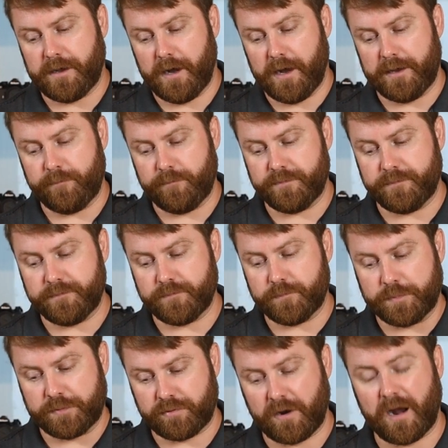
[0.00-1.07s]
I'm
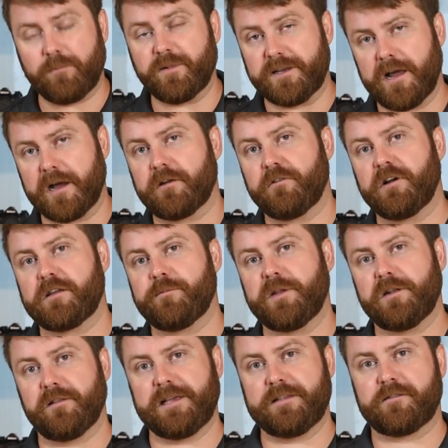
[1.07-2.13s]
probably not going to
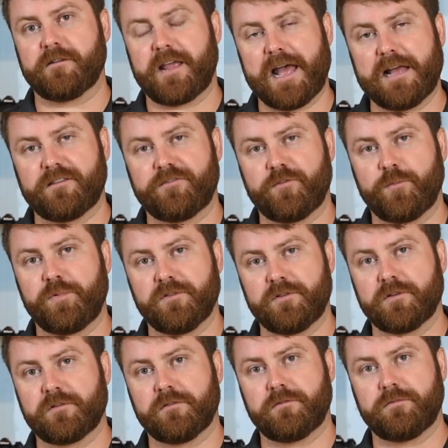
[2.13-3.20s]
recommend laser cats for
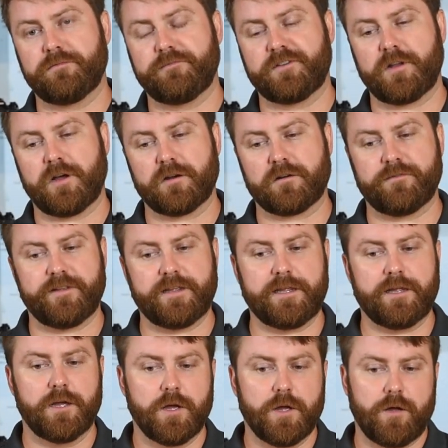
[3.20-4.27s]
political
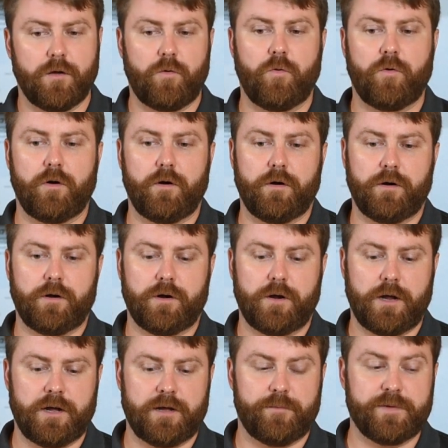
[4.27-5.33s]
photography or
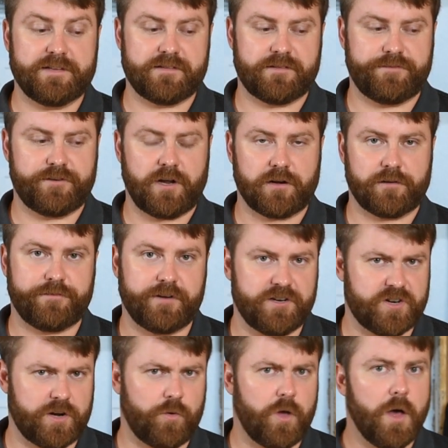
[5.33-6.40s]
business photography
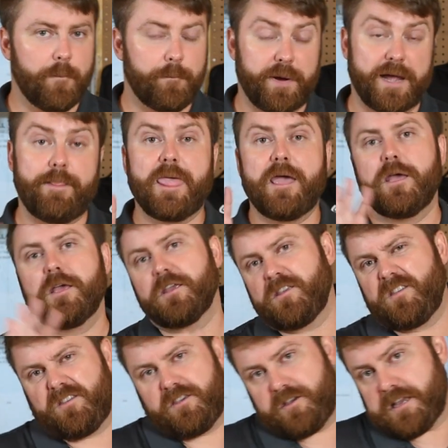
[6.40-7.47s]
in general, but
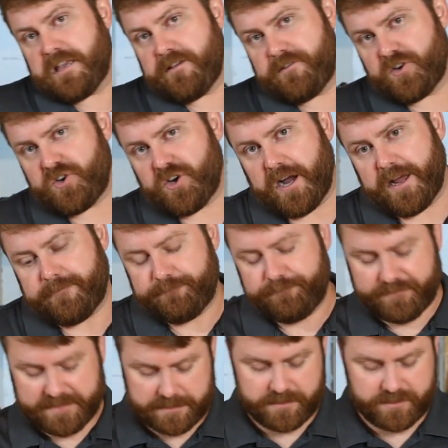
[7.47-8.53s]
you can give it a shot.
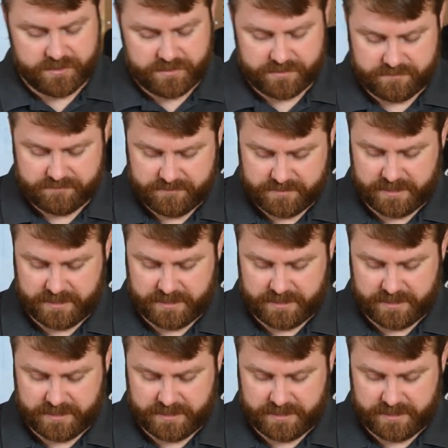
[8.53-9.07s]
It just,